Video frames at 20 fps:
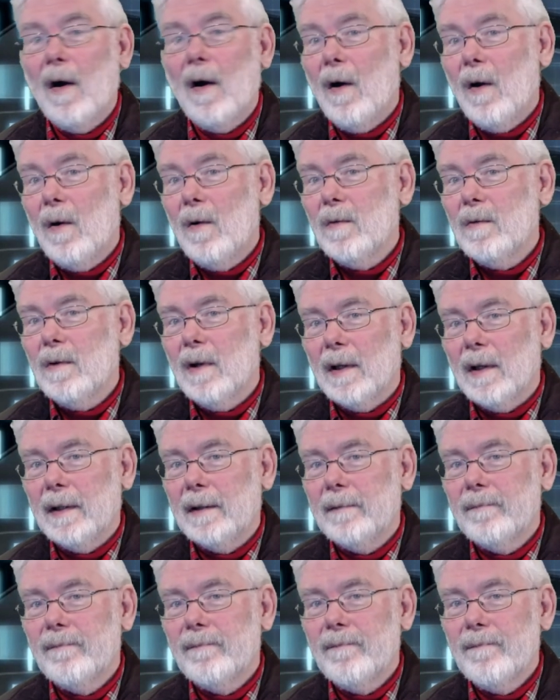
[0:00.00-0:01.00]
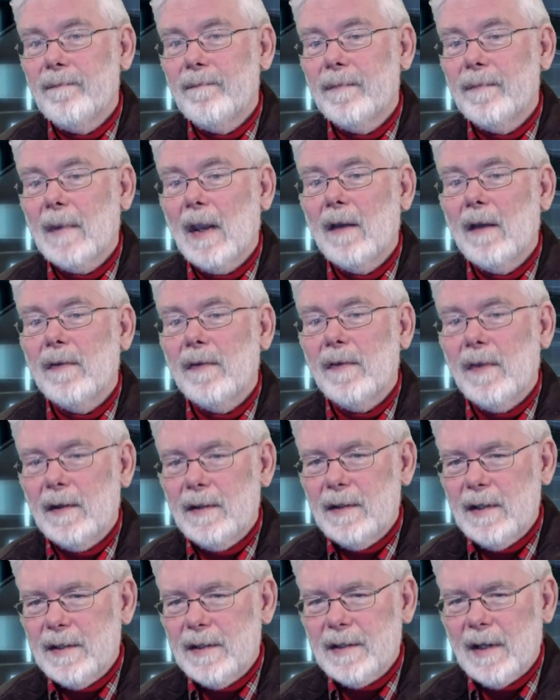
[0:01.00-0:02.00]
Only the
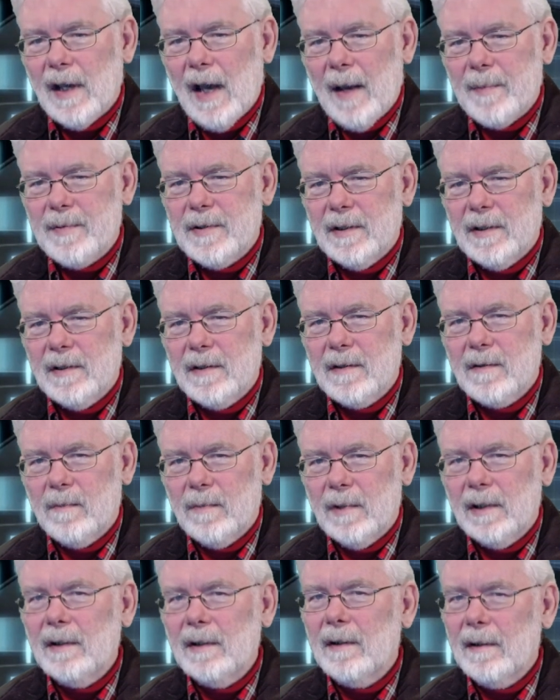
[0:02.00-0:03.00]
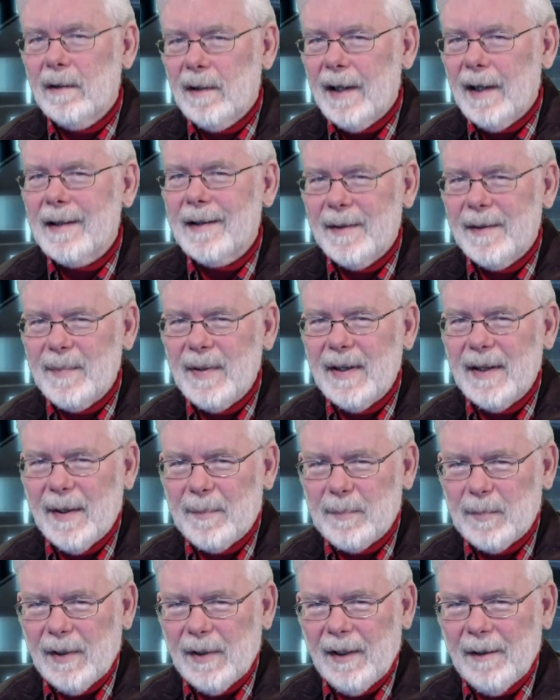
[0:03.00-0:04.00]
disk options will likely be
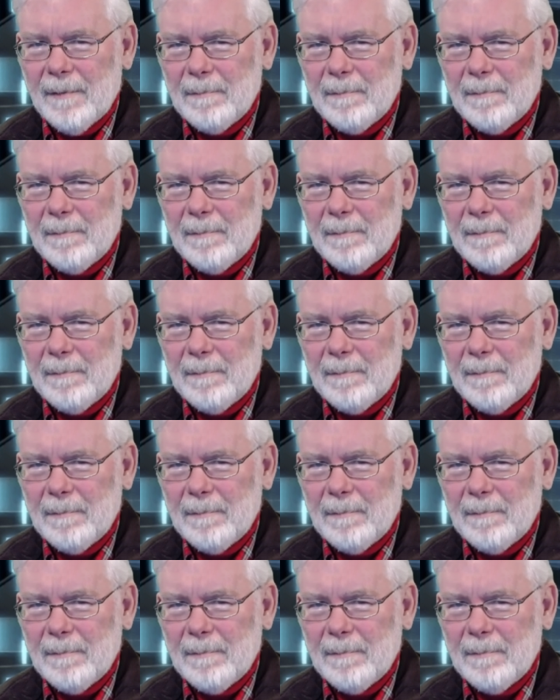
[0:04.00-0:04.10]
empty.